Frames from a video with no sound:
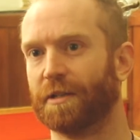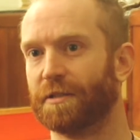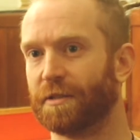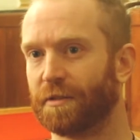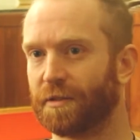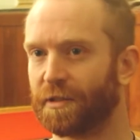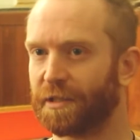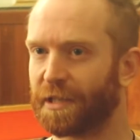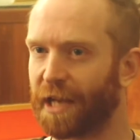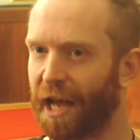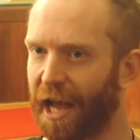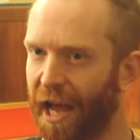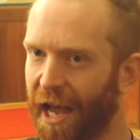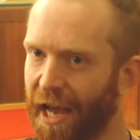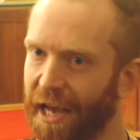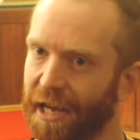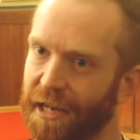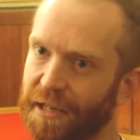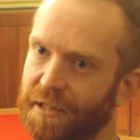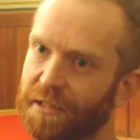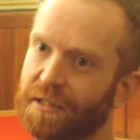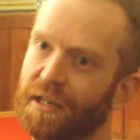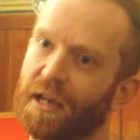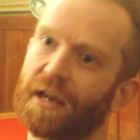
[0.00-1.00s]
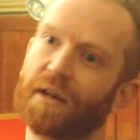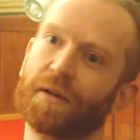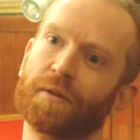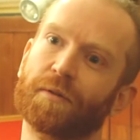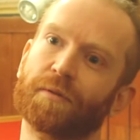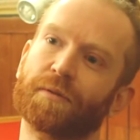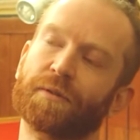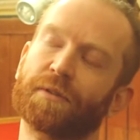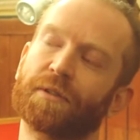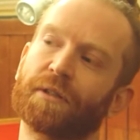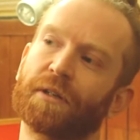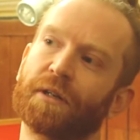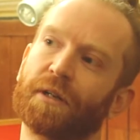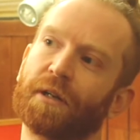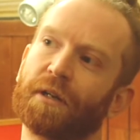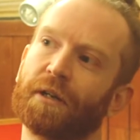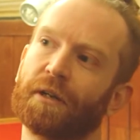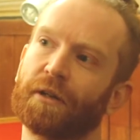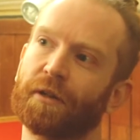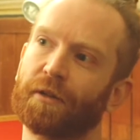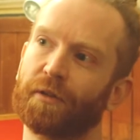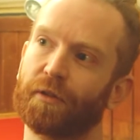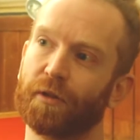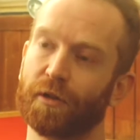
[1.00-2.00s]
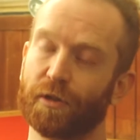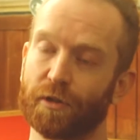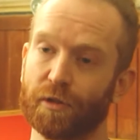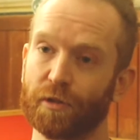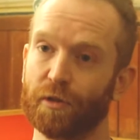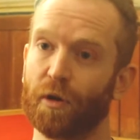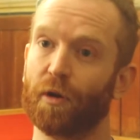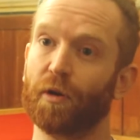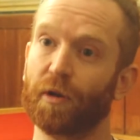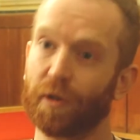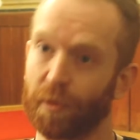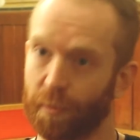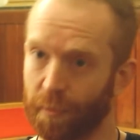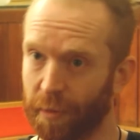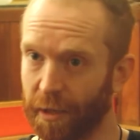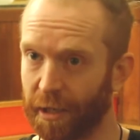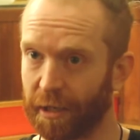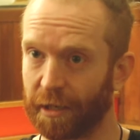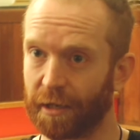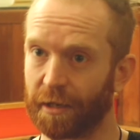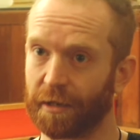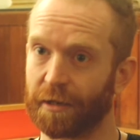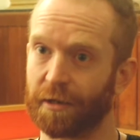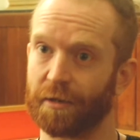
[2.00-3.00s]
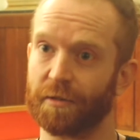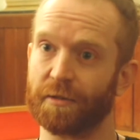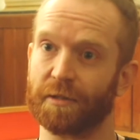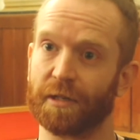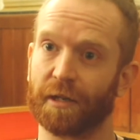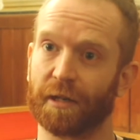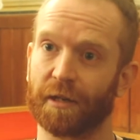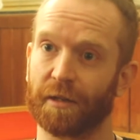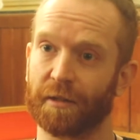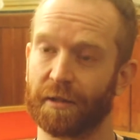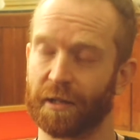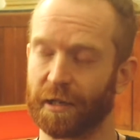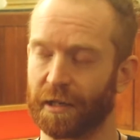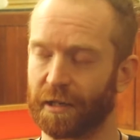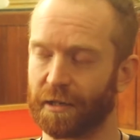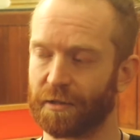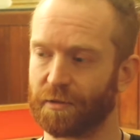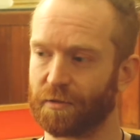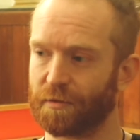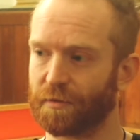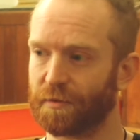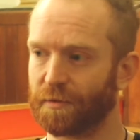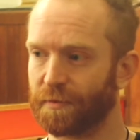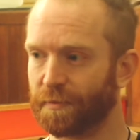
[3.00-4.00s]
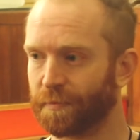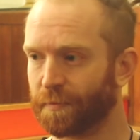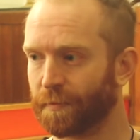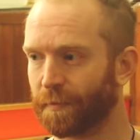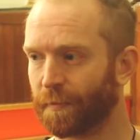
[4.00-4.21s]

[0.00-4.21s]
So just a sound that's not completely acoustic, I think, is